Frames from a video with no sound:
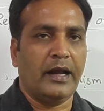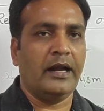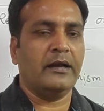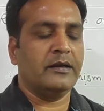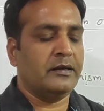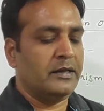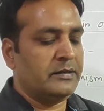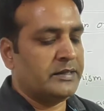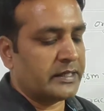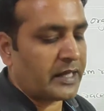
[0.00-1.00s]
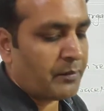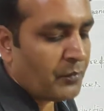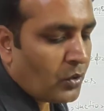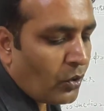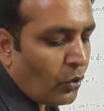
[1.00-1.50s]
and the
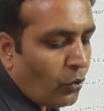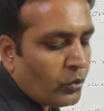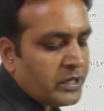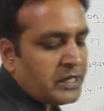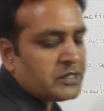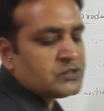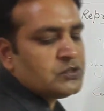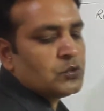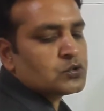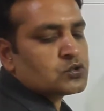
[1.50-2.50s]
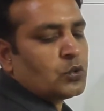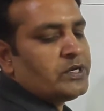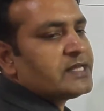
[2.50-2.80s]
term clone is used to